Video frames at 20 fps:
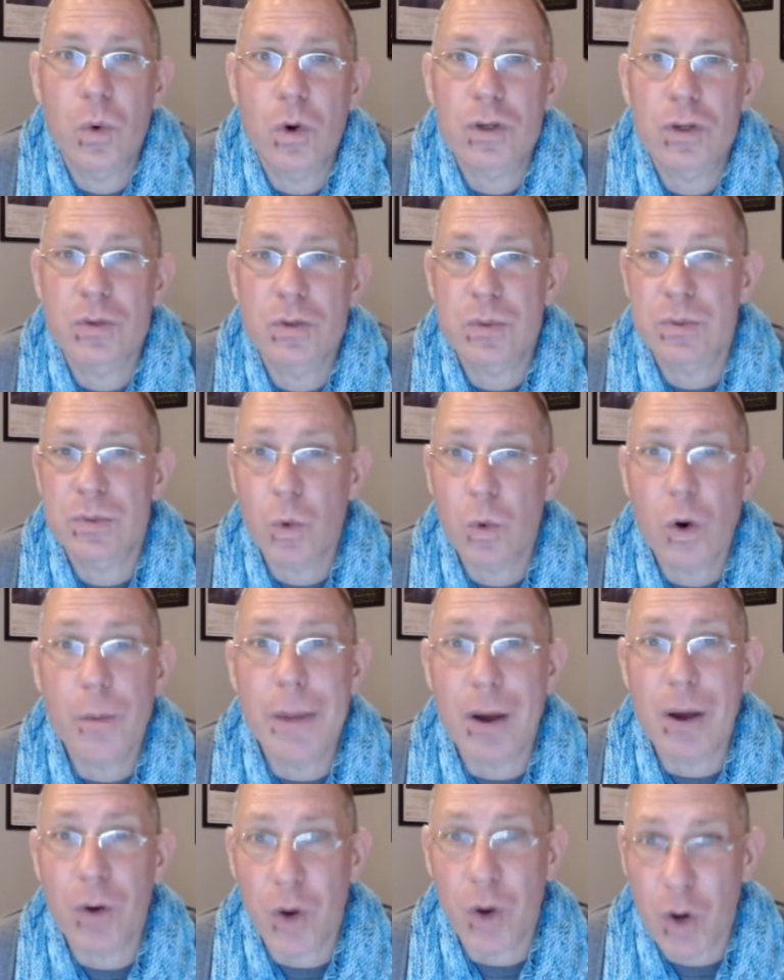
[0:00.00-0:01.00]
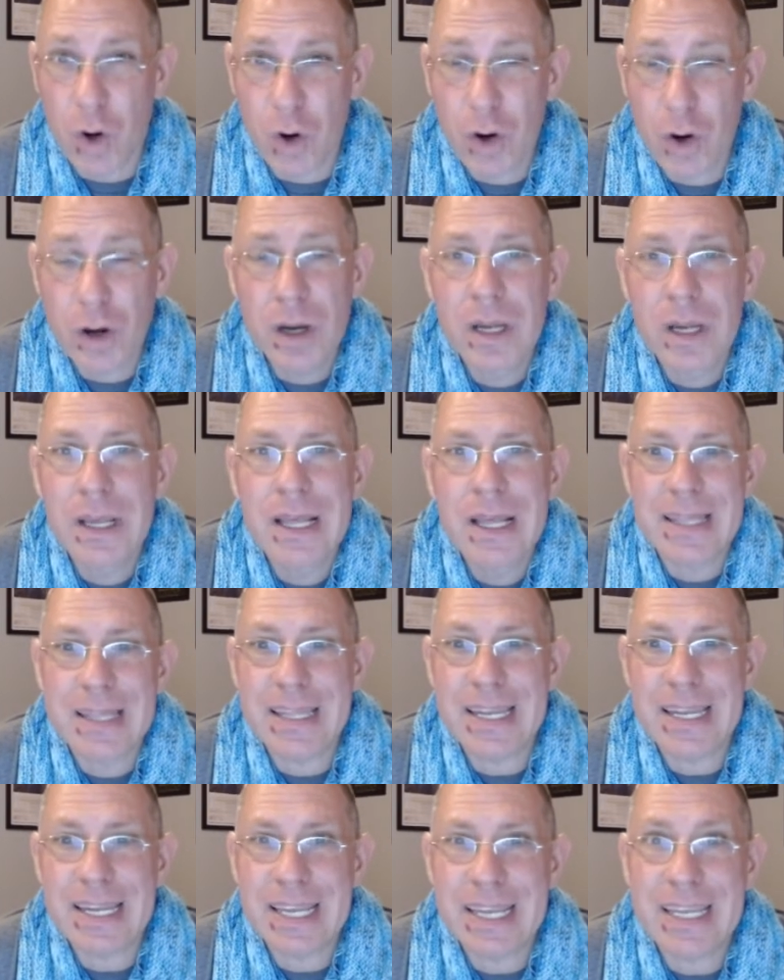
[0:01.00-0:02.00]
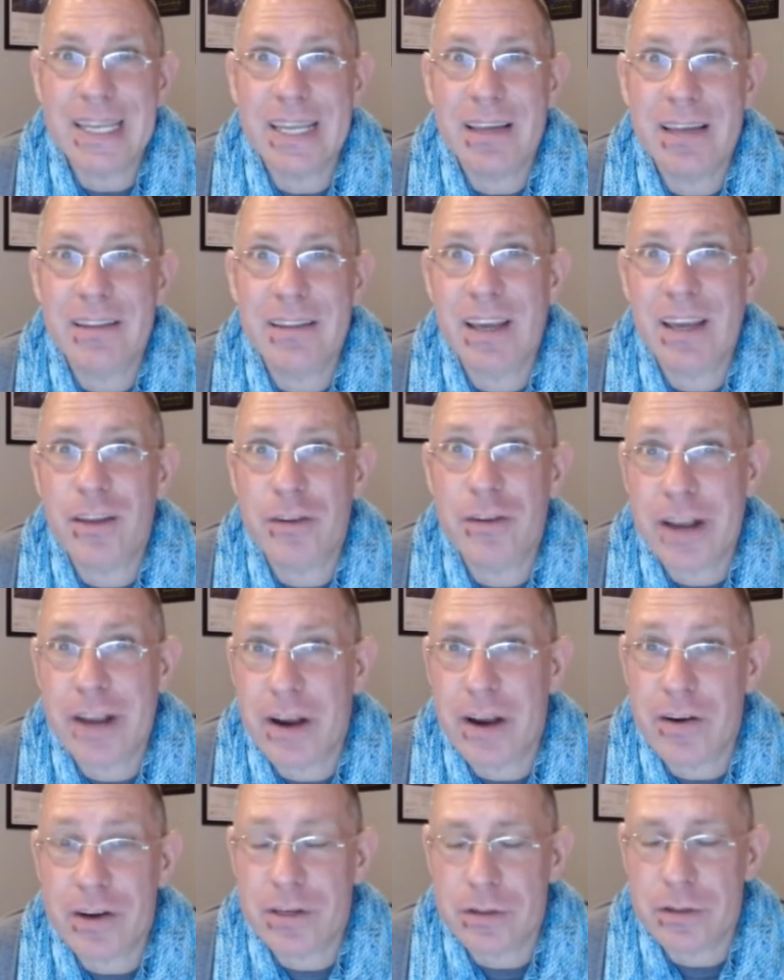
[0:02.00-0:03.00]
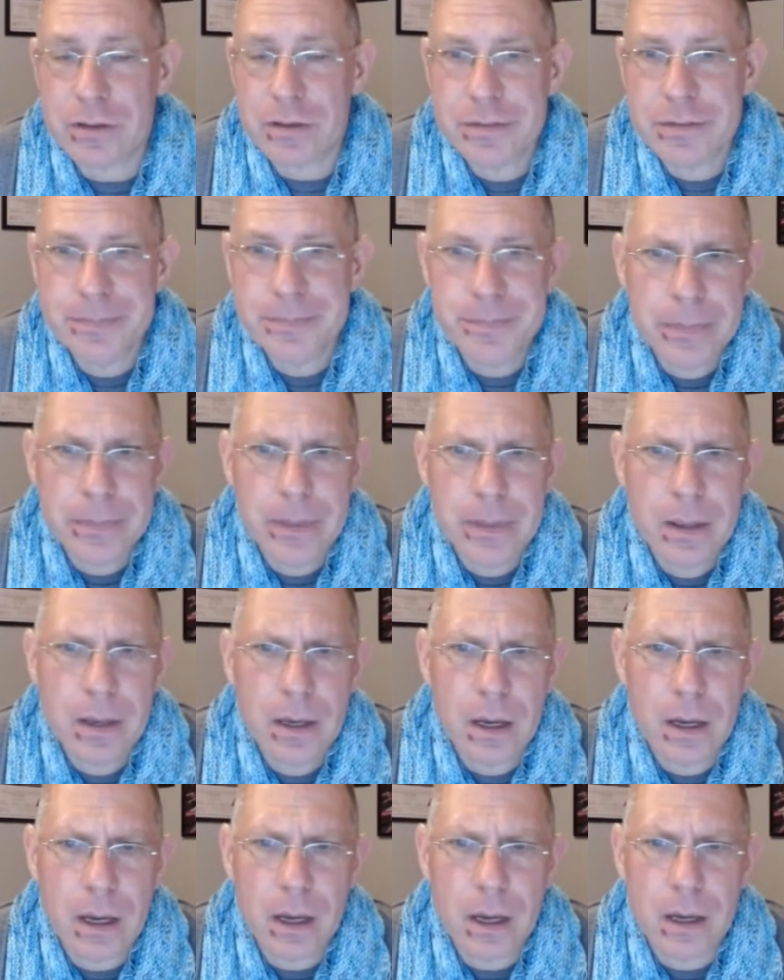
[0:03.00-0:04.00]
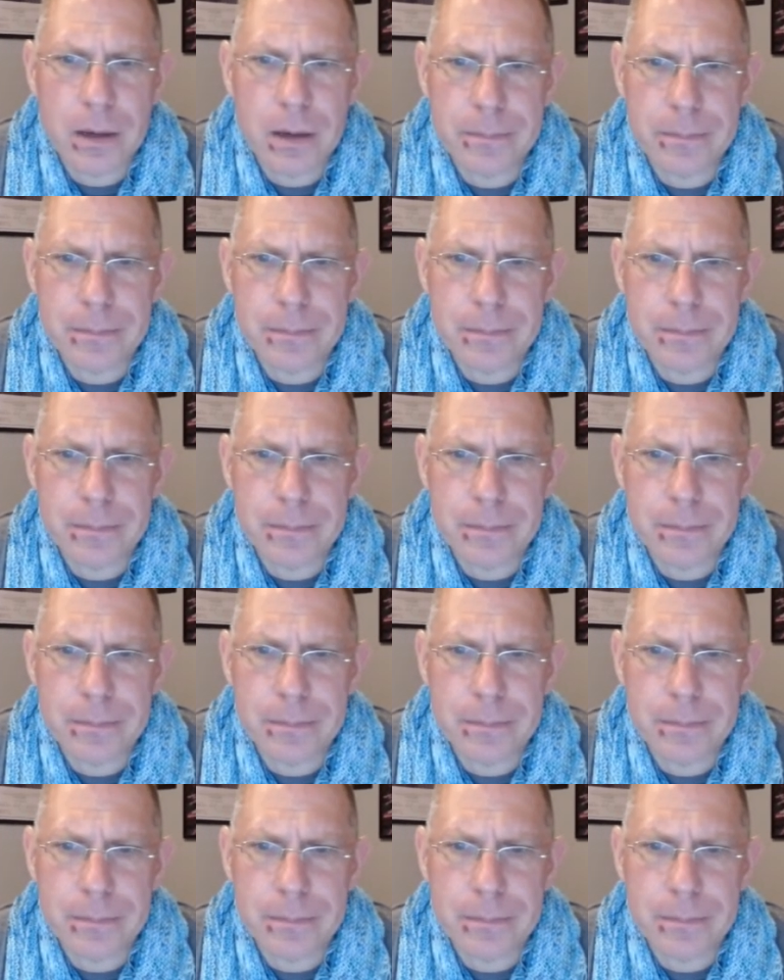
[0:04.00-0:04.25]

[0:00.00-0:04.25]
was more about her than any of the other characters. Um,